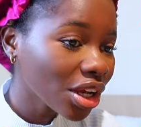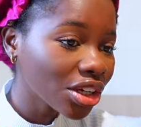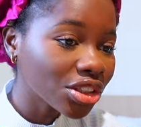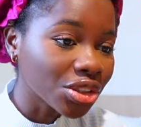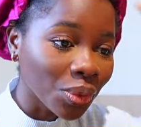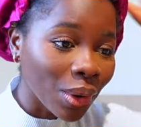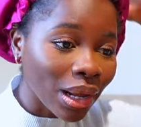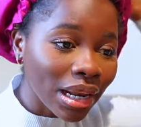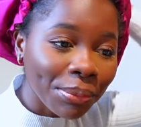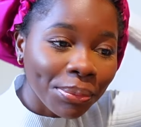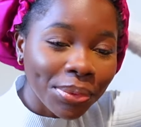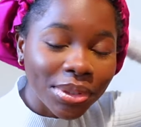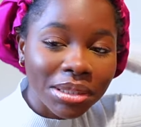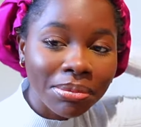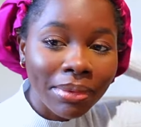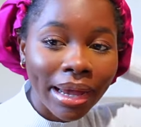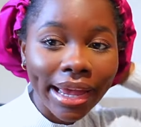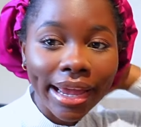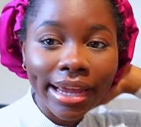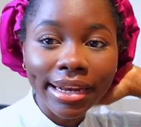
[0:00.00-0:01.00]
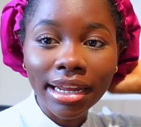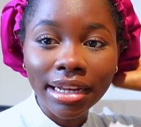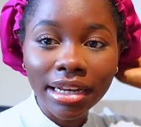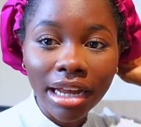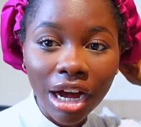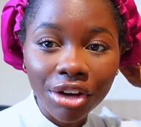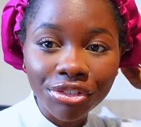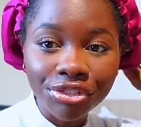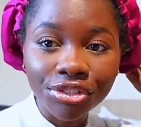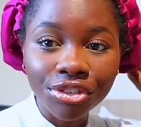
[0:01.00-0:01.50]
so while i'm putting my hair in an
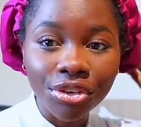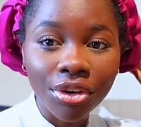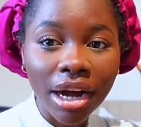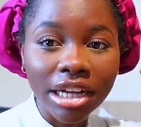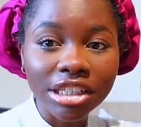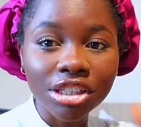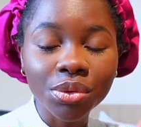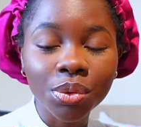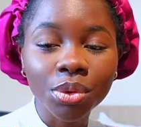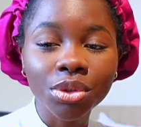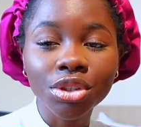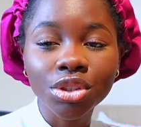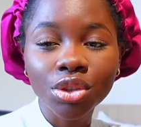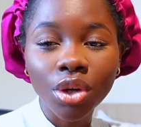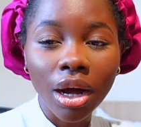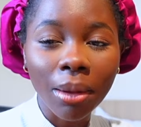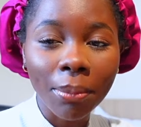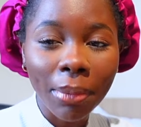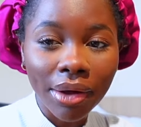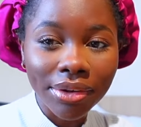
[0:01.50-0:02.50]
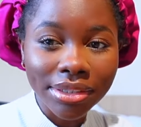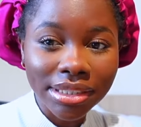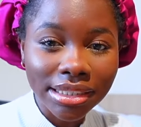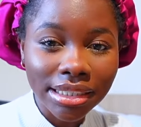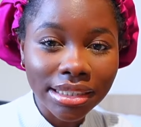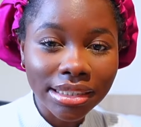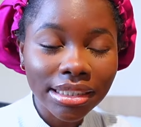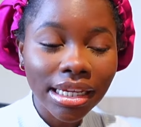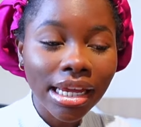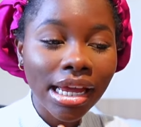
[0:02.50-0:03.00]
afro i just want to talk about
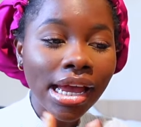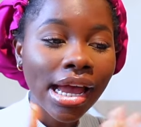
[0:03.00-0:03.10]
it